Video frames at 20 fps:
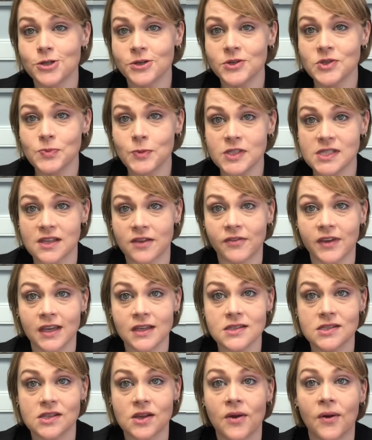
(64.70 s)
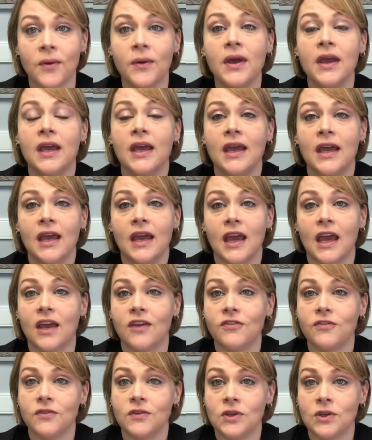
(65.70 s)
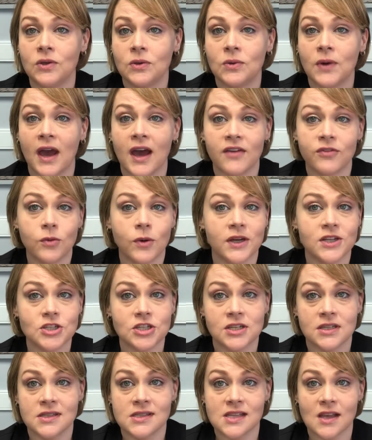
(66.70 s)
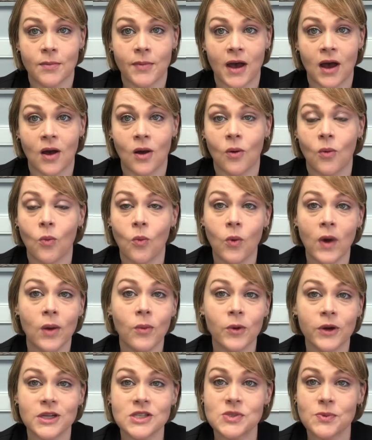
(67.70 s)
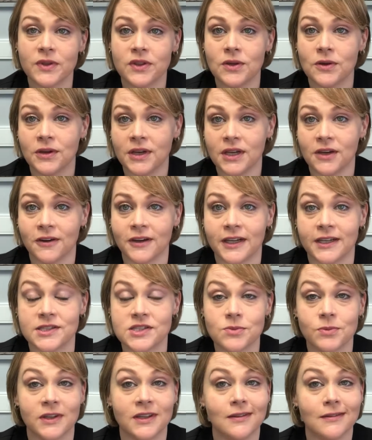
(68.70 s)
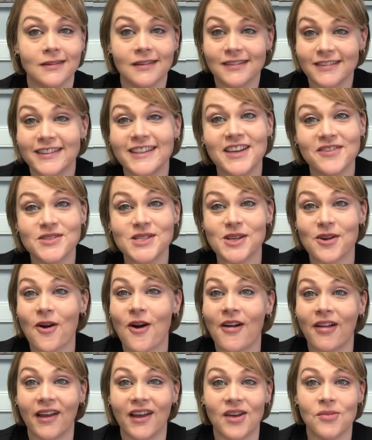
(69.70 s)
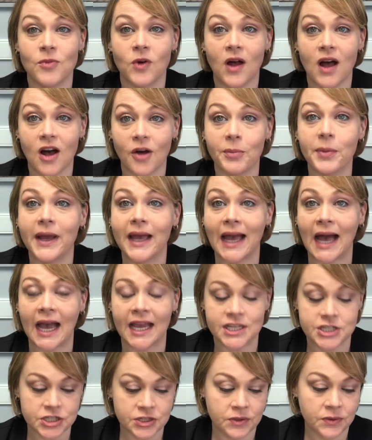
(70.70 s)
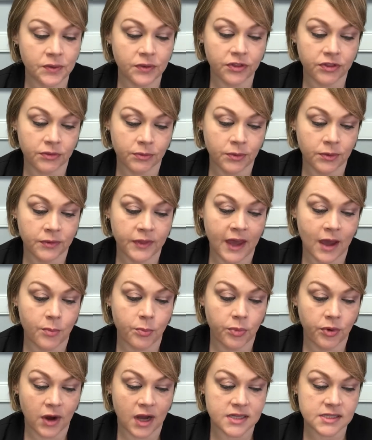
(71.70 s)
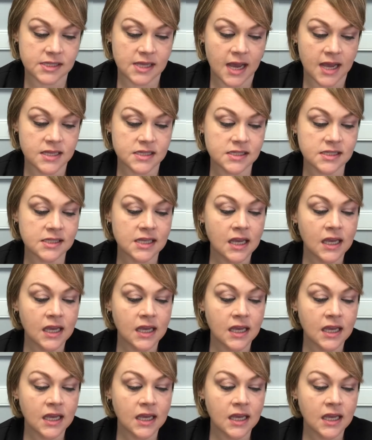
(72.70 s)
specific, so if you have questions about what works with your hearing instrument, give us a call and we'll help guide you through that process.